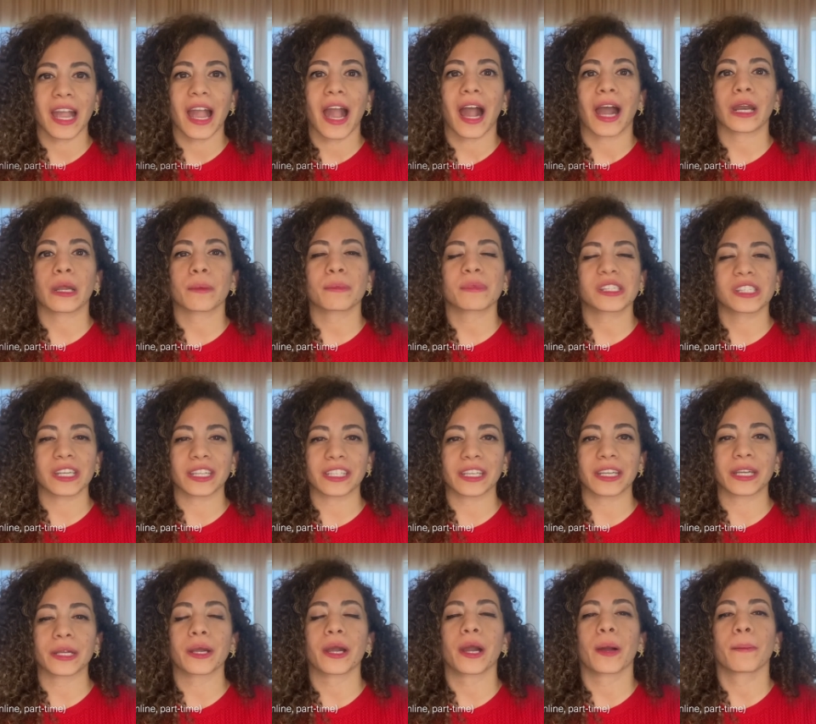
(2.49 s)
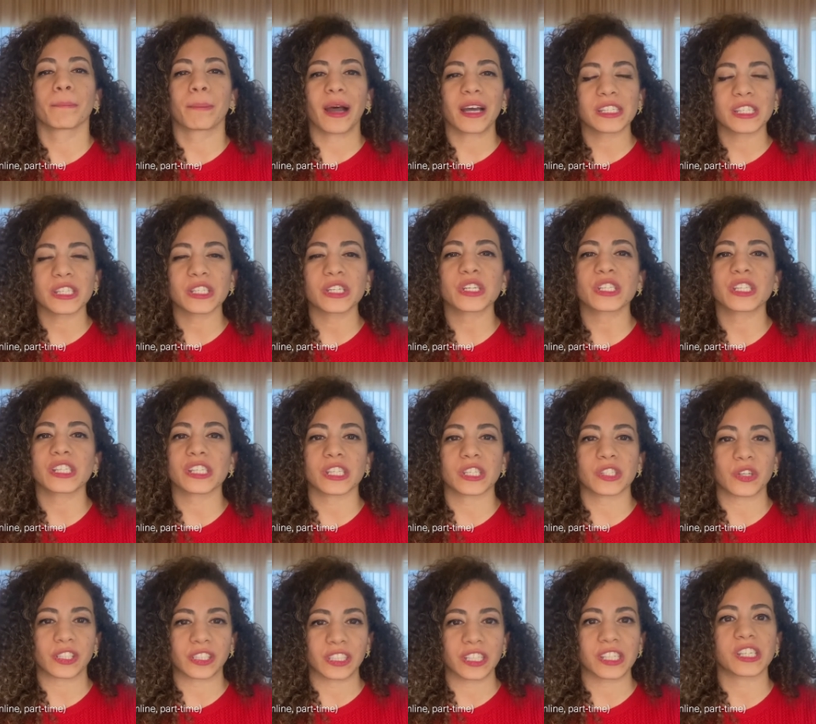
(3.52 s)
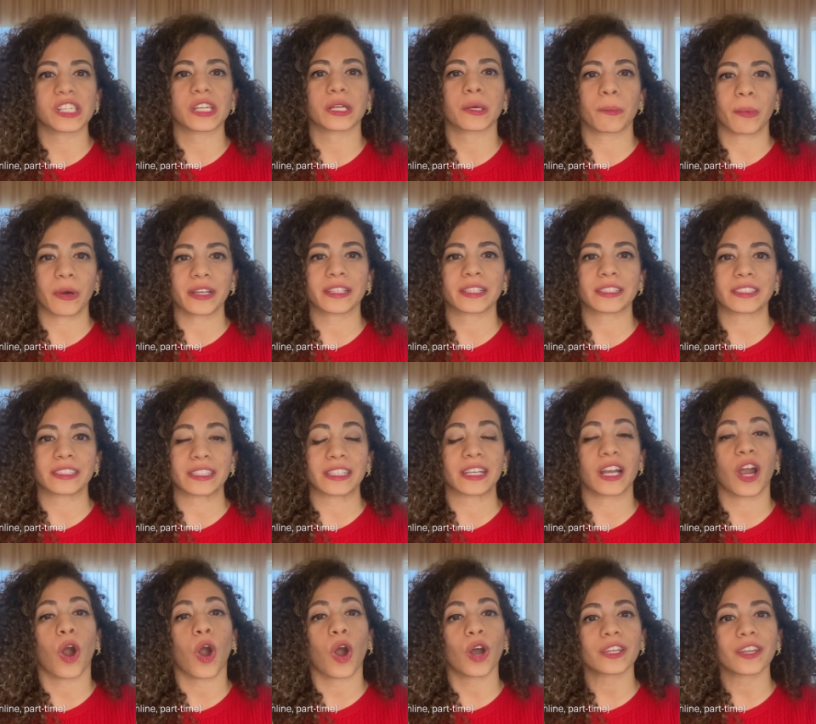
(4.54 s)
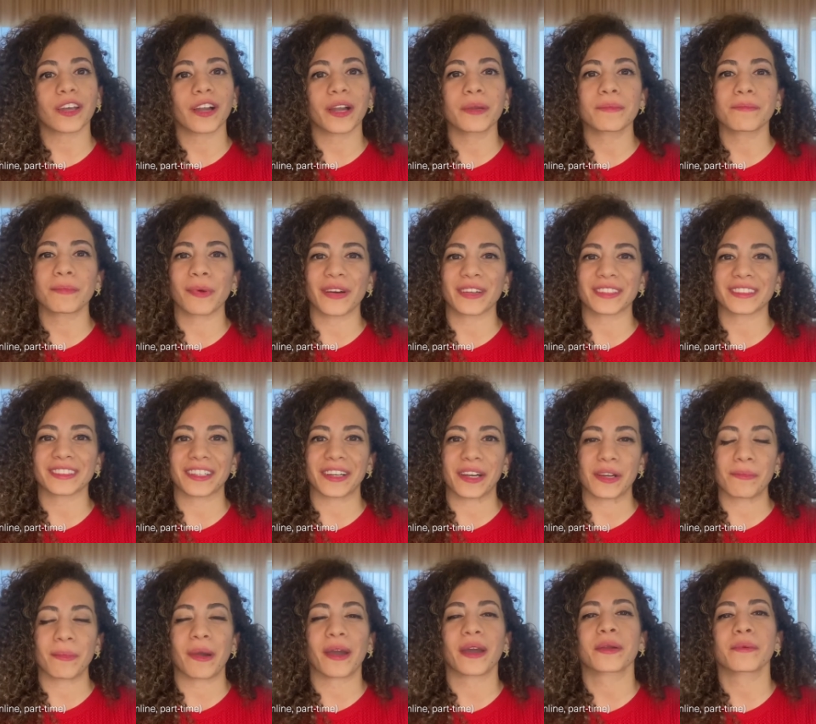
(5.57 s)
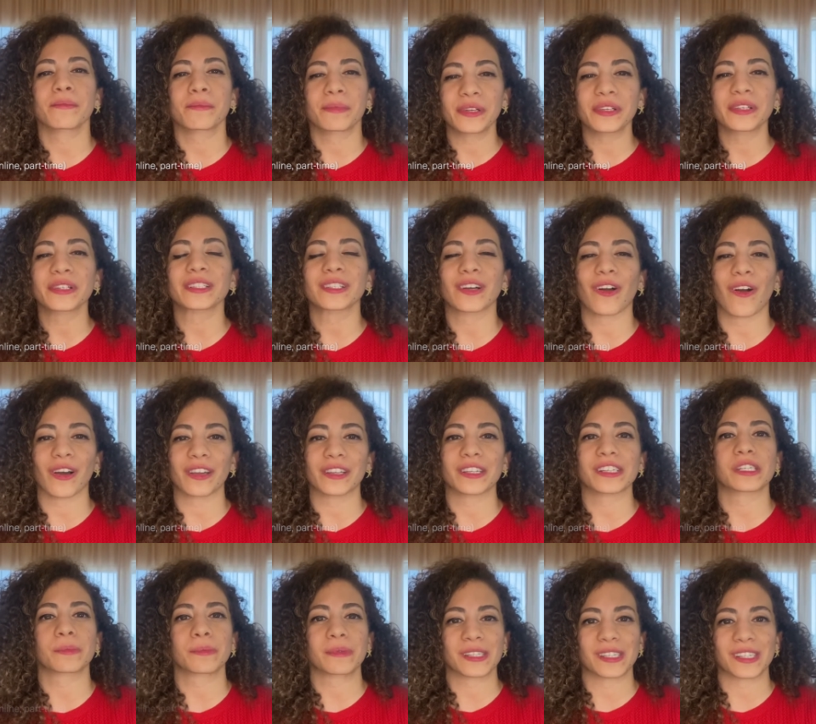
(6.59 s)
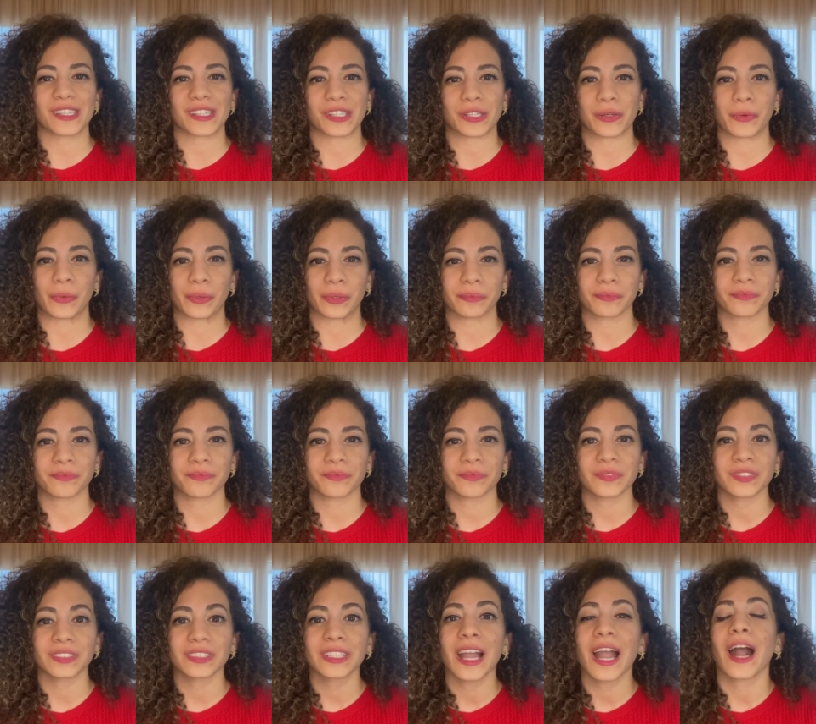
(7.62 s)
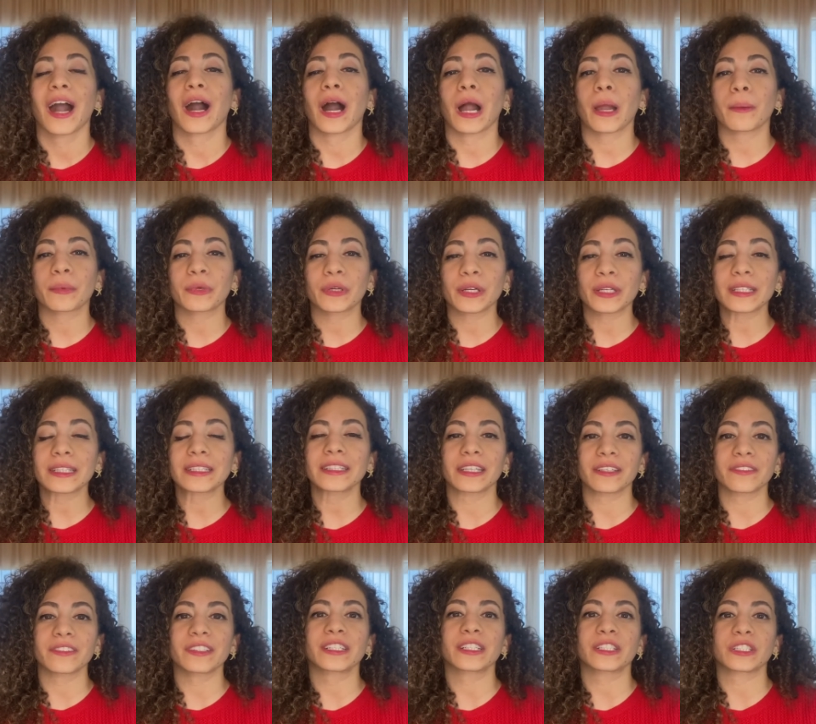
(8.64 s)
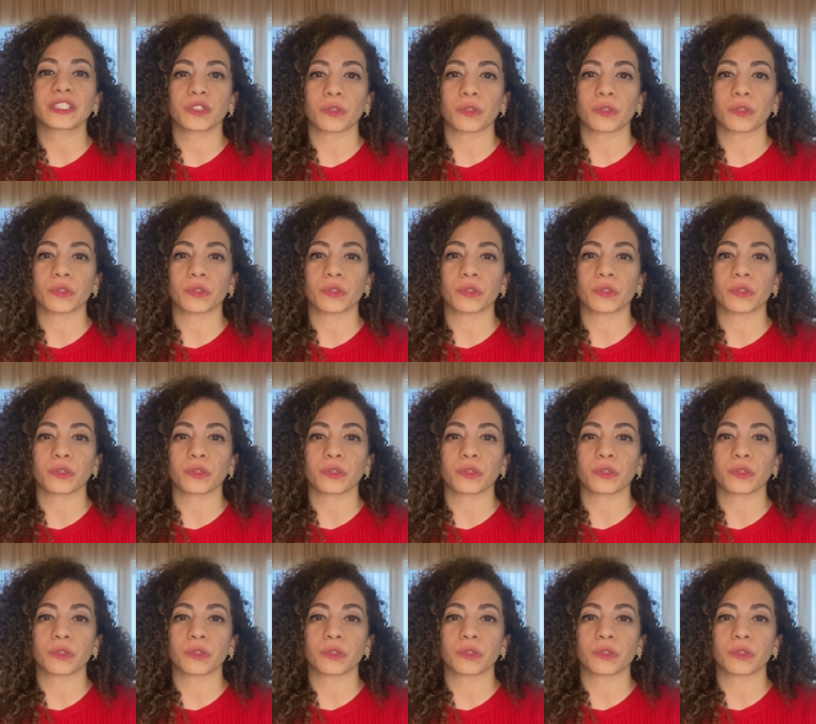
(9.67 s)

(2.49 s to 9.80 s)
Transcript: and I'm studying Master's in Strategic Marketing online part-time at Imperial College Business School. I'm currently living in